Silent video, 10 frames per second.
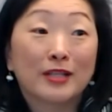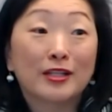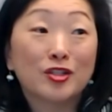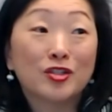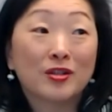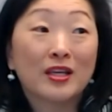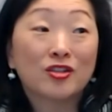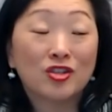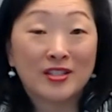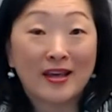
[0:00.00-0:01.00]
Like
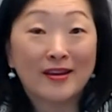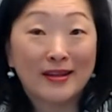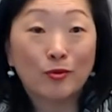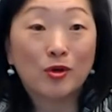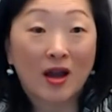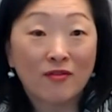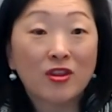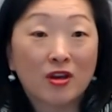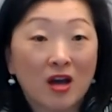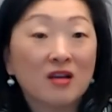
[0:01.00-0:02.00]
like she said, it will
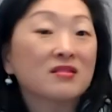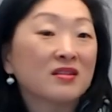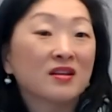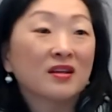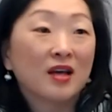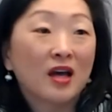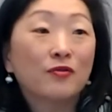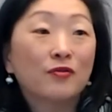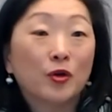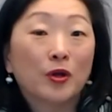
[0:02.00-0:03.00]
cover the cost
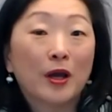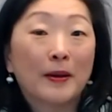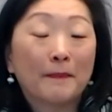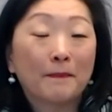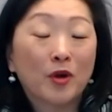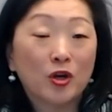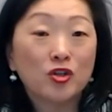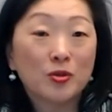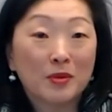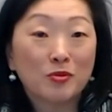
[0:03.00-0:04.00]
of your um,
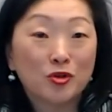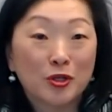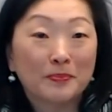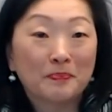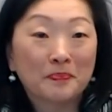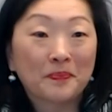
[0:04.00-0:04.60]
partnership membership.